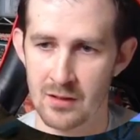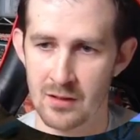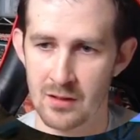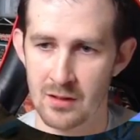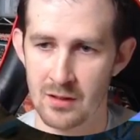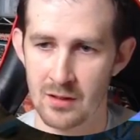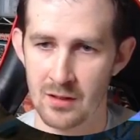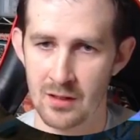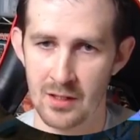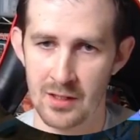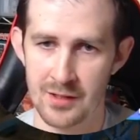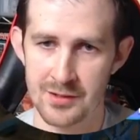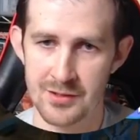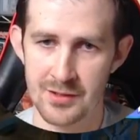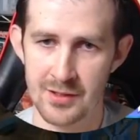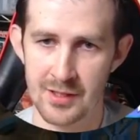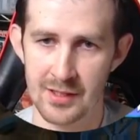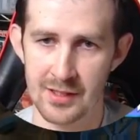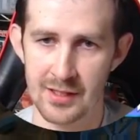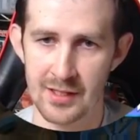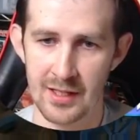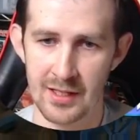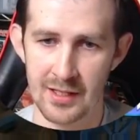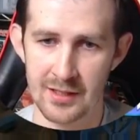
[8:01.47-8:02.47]
Alright, so they
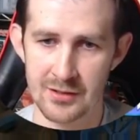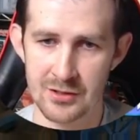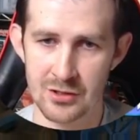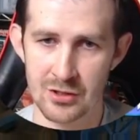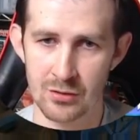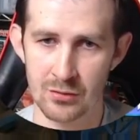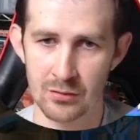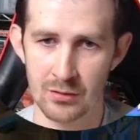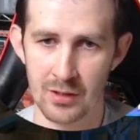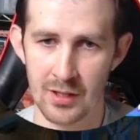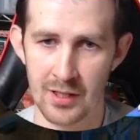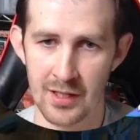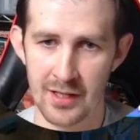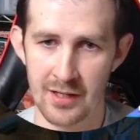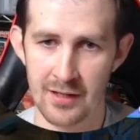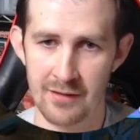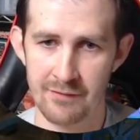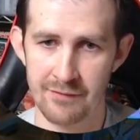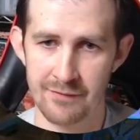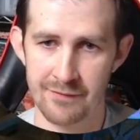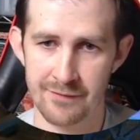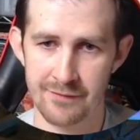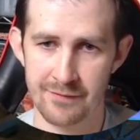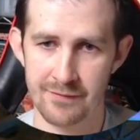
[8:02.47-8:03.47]
gain 2
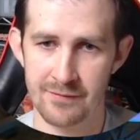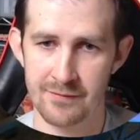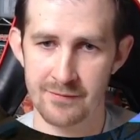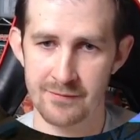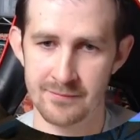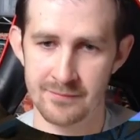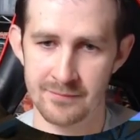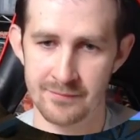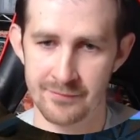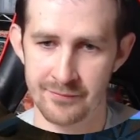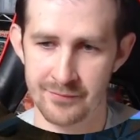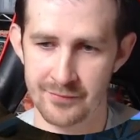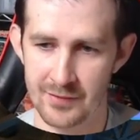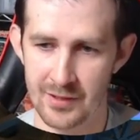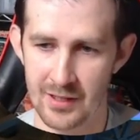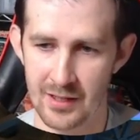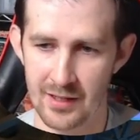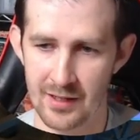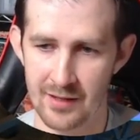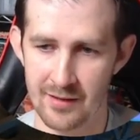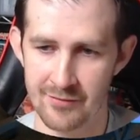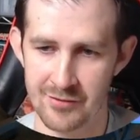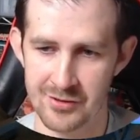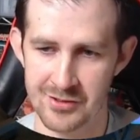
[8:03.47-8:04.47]
life. Yeah,
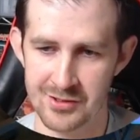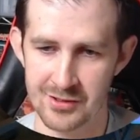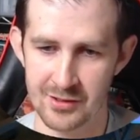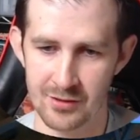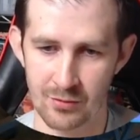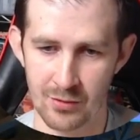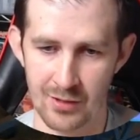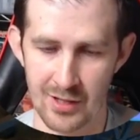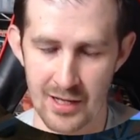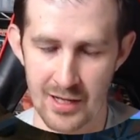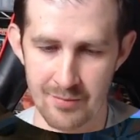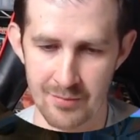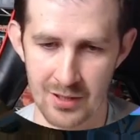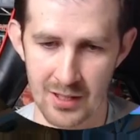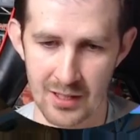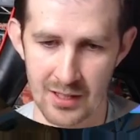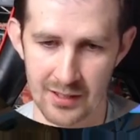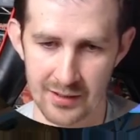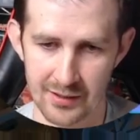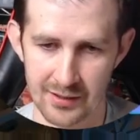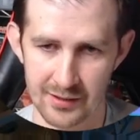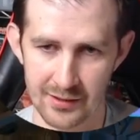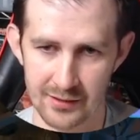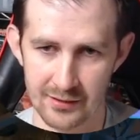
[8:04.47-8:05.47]
obviously we're not
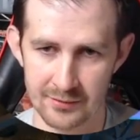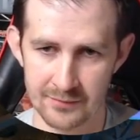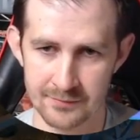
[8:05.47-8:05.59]
blocking.